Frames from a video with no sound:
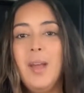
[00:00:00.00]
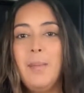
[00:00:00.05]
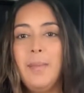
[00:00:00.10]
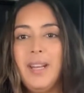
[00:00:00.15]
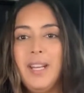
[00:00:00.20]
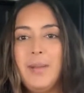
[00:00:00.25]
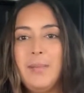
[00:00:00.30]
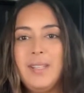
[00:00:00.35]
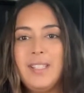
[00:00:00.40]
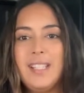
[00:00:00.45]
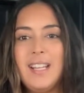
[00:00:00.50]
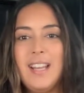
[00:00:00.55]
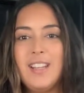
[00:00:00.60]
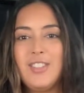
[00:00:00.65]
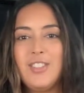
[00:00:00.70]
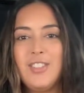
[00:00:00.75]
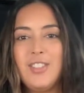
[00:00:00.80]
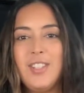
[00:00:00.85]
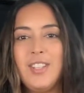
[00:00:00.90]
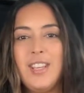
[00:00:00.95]
My name is
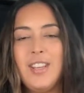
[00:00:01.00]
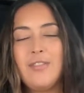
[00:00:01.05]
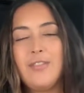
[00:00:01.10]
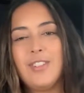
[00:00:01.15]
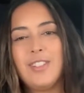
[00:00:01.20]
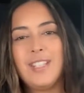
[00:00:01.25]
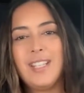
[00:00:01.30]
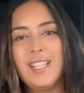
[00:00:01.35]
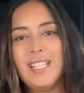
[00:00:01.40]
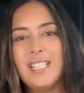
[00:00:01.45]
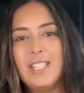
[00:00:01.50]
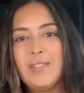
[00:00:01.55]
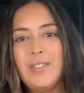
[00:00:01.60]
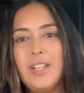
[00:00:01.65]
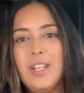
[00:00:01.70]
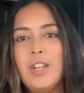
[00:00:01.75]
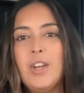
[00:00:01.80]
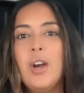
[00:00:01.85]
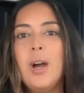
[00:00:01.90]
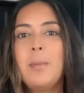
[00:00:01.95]
Nashlie, and for today's
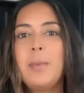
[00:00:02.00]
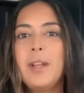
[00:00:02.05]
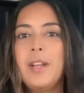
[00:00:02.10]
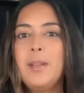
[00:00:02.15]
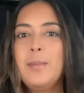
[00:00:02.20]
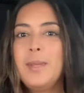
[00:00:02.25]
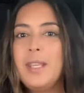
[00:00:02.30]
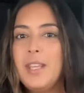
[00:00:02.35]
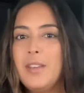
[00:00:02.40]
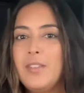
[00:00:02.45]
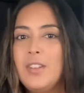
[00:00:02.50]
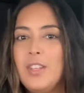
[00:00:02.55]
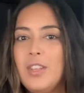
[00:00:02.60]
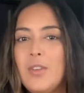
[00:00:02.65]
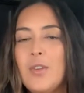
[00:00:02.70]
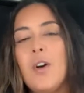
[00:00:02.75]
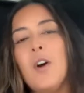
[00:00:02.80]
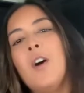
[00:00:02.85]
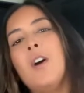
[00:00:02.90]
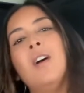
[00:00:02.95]
video I'm going to be giving you
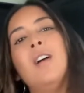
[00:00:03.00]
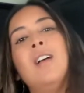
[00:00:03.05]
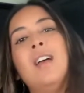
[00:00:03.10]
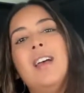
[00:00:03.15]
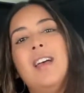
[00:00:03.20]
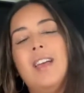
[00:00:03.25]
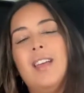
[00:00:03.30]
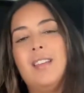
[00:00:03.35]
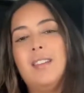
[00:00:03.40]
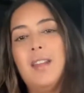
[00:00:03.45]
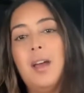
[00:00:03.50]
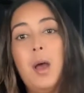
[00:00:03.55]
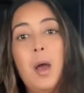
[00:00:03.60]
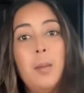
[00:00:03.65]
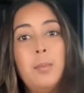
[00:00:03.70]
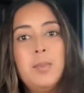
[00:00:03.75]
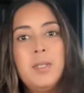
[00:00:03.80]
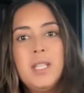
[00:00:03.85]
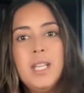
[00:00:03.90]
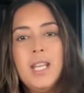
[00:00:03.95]
all an
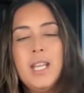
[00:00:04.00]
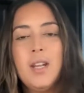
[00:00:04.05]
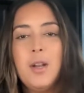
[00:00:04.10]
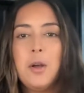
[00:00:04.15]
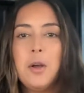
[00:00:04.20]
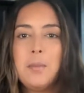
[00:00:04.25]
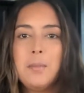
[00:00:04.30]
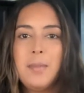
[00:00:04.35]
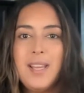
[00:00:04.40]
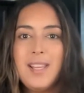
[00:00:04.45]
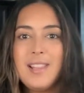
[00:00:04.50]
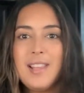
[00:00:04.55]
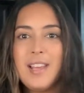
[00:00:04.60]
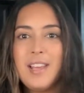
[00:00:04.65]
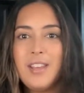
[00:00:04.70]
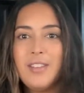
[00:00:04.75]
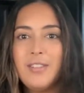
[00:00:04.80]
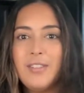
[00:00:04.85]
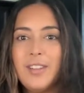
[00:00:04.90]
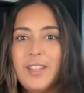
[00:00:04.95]
update on my
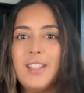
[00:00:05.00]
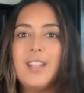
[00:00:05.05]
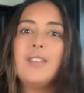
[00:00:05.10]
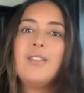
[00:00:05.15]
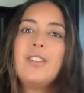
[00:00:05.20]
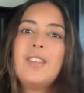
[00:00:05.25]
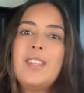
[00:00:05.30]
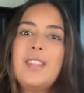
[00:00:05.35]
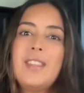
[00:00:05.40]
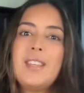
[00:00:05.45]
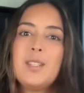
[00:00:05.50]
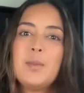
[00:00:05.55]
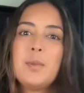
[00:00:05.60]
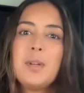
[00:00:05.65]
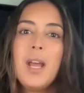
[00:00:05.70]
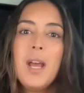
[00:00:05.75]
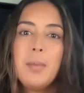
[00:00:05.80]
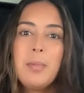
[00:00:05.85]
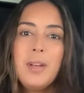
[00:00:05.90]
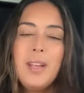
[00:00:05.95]
life and everything that's been
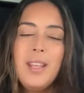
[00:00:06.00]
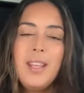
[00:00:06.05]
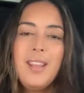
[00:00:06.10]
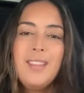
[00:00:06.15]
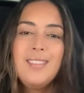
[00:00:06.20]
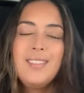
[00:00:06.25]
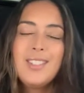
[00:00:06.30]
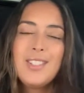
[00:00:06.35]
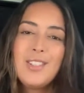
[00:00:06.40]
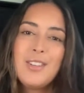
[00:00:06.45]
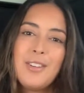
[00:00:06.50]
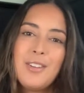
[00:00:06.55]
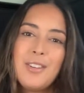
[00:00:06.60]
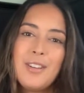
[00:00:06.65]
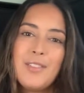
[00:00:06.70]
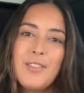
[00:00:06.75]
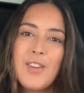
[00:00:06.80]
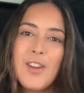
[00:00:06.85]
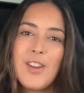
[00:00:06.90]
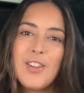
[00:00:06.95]
happening, so
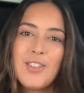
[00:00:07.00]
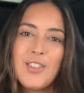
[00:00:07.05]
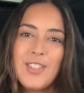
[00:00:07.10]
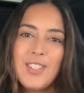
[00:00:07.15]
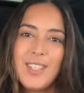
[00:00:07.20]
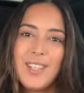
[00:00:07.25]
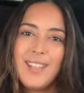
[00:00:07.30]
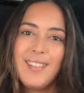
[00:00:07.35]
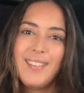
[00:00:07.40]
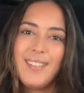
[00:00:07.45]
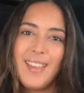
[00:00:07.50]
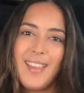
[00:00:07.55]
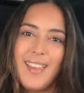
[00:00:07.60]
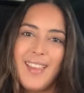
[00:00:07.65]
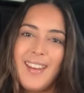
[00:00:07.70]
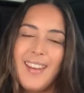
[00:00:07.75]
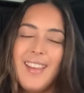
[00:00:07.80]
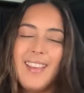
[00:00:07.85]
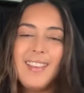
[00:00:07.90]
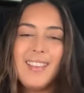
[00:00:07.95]
if you're interested
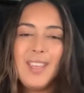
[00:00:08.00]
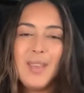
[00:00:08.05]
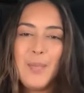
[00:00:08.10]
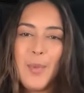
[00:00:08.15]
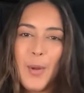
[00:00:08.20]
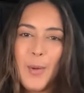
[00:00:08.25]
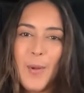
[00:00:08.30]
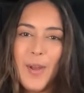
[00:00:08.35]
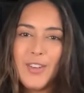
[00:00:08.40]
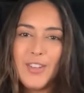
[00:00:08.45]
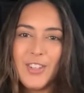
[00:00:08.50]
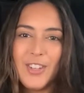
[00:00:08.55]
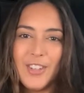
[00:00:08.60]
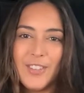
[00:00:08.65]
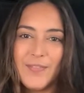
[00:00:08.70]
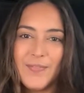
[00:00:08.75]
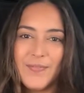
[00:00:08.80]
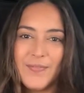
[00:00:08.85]
then keep on watching.